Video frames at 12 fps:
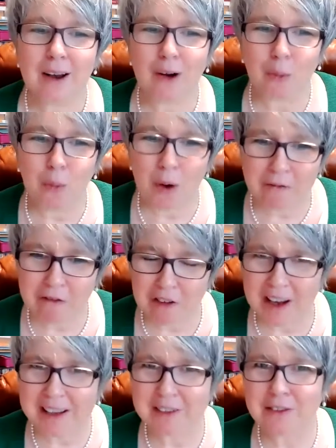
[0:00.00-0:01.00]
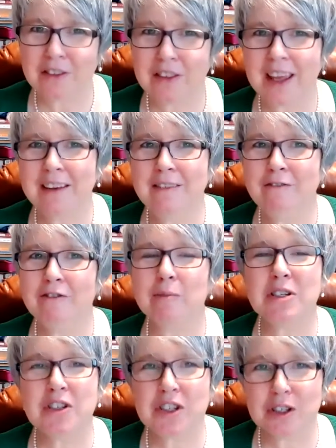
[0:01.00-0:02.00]
And one final thing
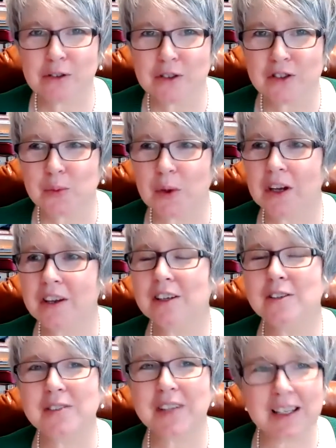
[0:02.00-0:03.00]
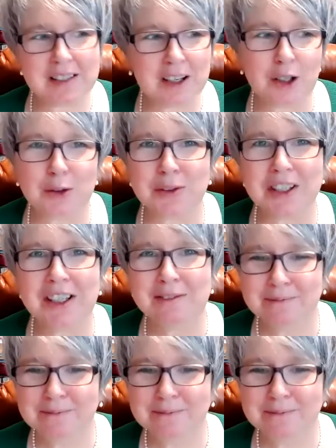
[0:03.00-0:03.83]
from a children's worker who's getting older,